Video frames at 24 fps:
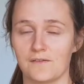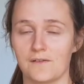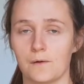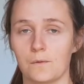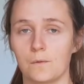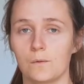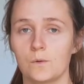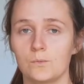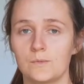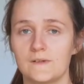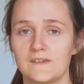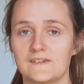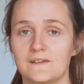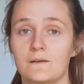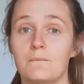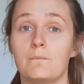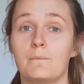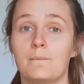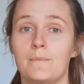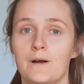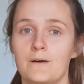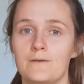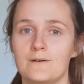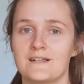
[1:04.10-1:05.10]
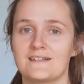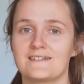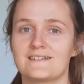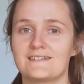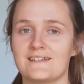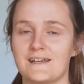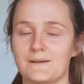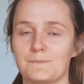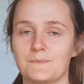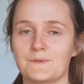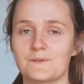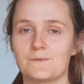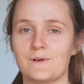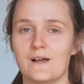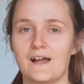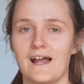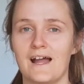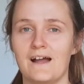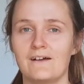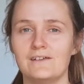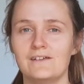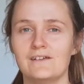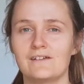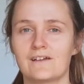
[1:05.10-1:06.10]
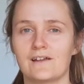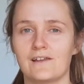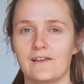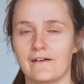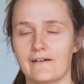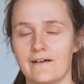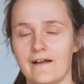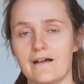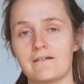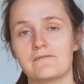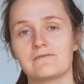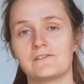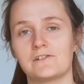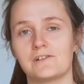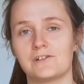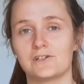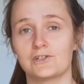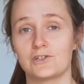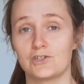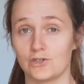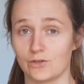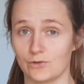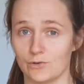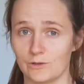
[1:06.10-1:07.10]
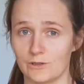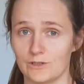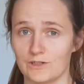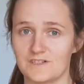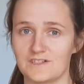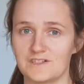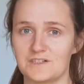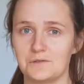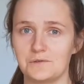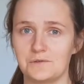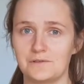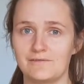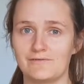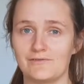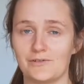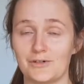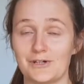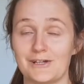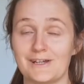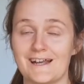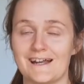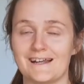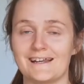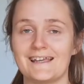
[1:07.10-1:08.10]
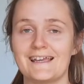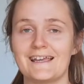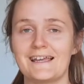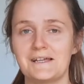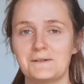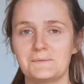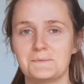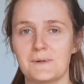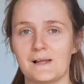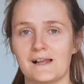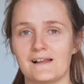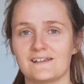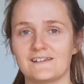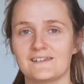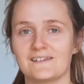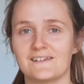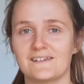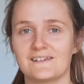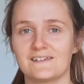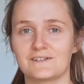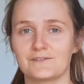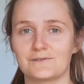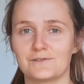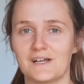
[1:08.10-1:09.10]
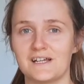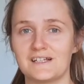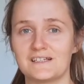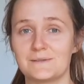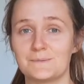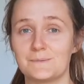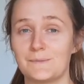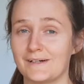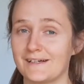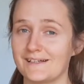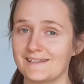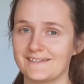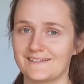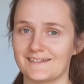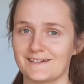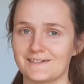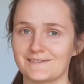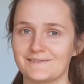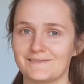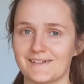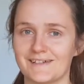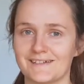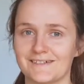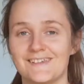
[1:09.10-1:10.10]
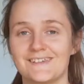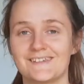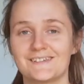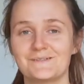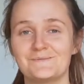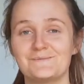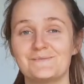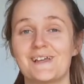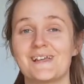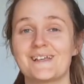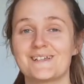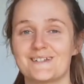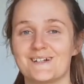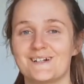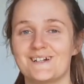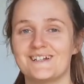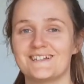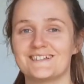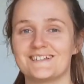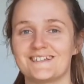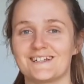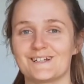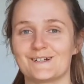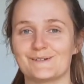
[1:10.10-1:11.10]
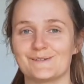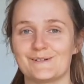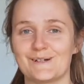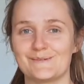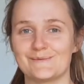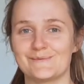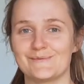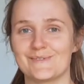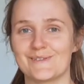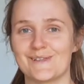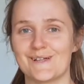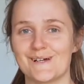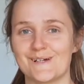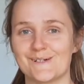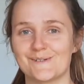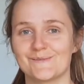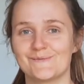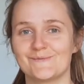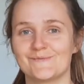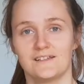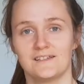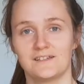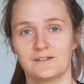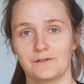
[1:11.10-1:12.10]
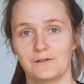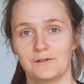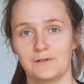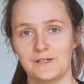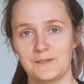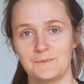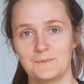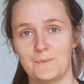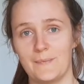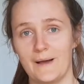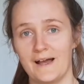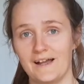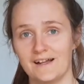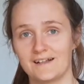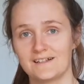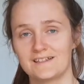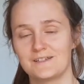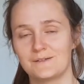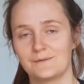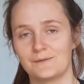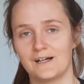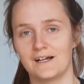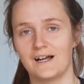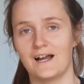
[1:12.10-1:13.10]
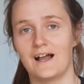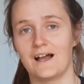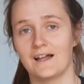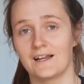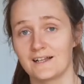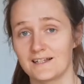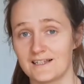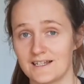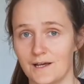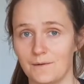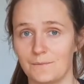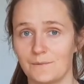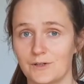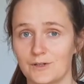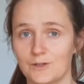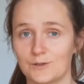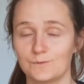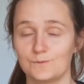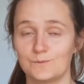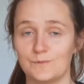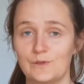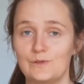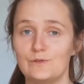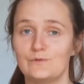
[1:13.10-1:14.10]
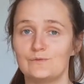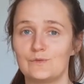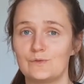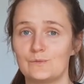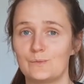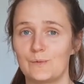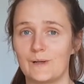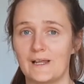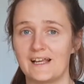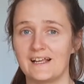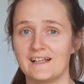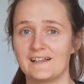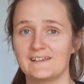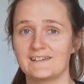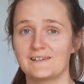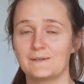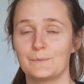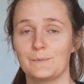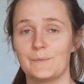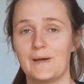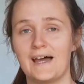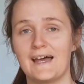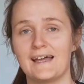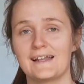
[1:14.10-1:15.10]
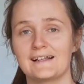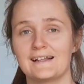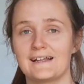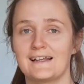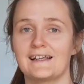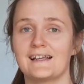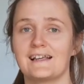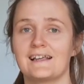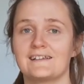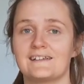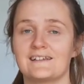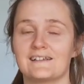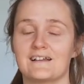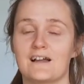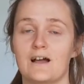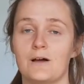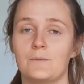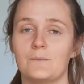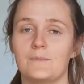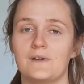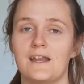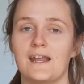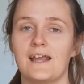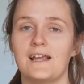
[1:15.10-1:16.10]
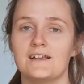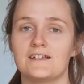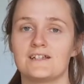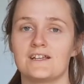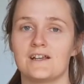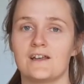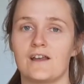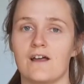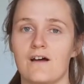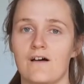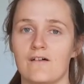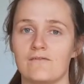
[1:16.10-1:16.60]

will be some bonus tips about how you can look after your shoulders to avoid any imbalances created by surfing. So make sure you stick around for that. So going back to our anatomical movement planes, paddling is a combination of